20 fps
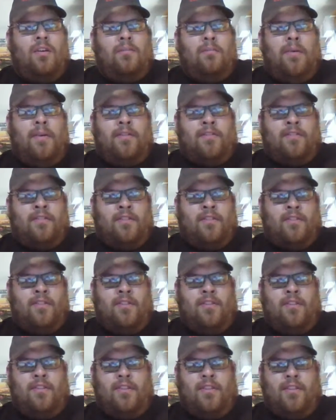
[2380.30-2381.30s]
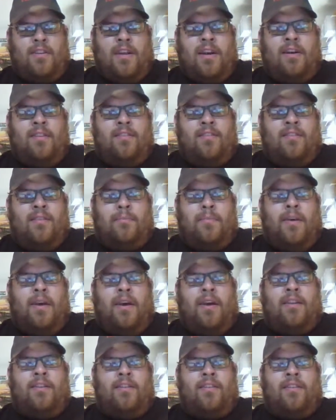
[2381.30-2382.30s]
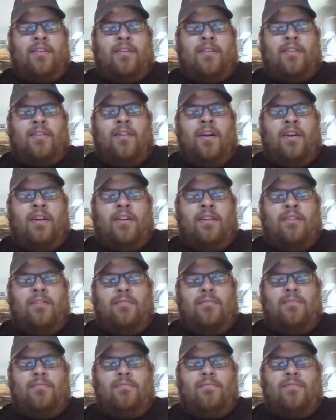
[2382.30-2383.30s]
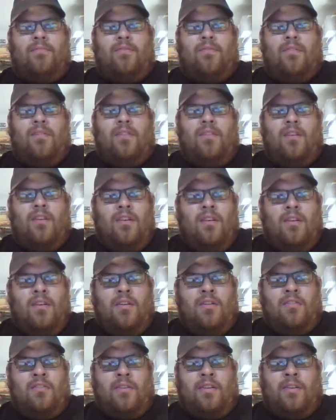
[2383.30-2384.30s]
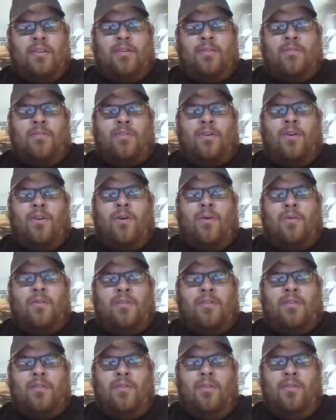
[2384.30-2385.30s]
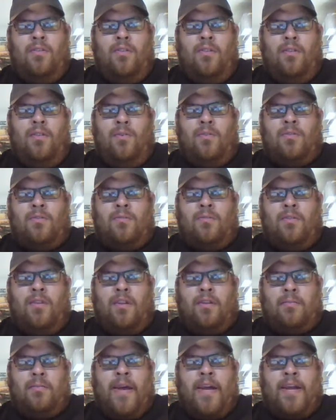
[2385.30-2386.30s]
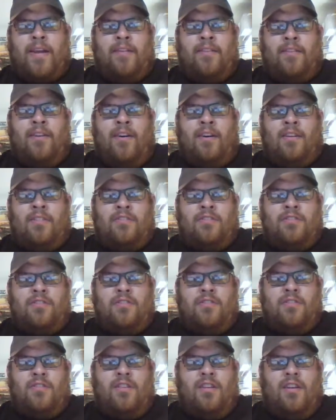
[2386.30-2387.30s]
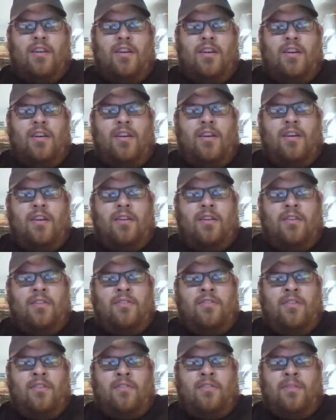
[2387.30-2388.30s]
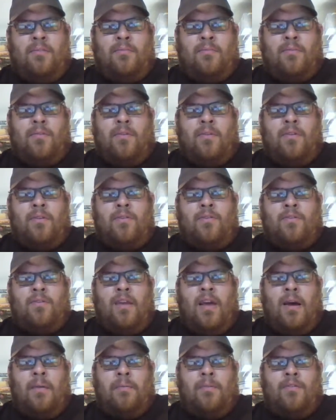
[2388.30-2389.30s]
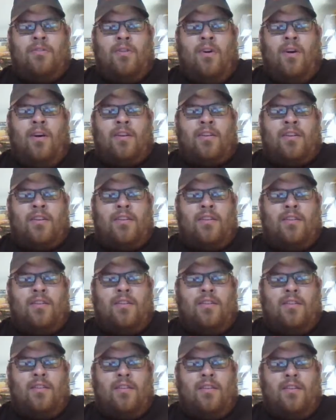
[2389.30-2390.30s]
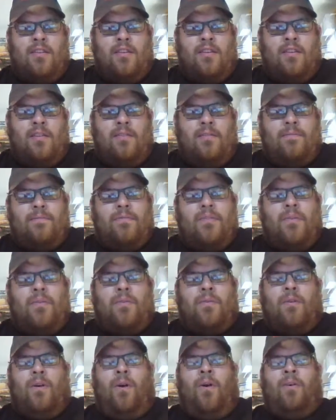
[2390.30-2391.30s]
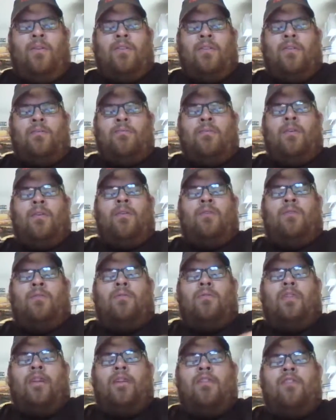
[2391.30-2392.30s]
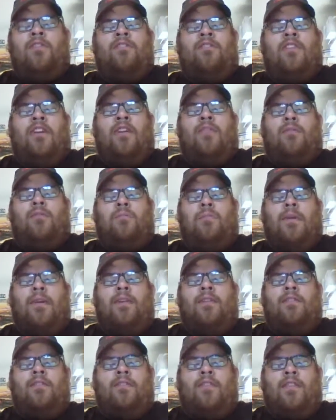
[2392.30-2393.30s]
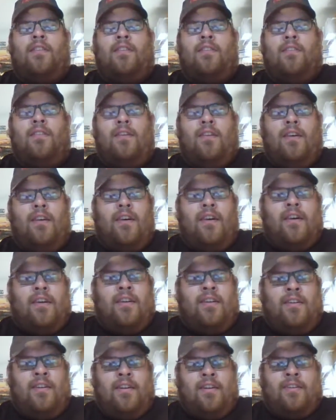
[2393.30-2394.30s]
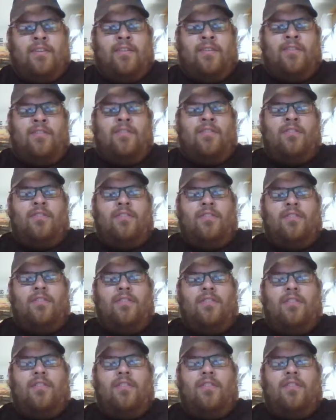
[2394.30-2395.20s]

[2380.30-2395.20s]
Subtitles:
basically, the concept behind the thin client was like years ago with the old like Macintosh systems where you use Apple Talk, where all the computers were daisy chained with BNC connectors.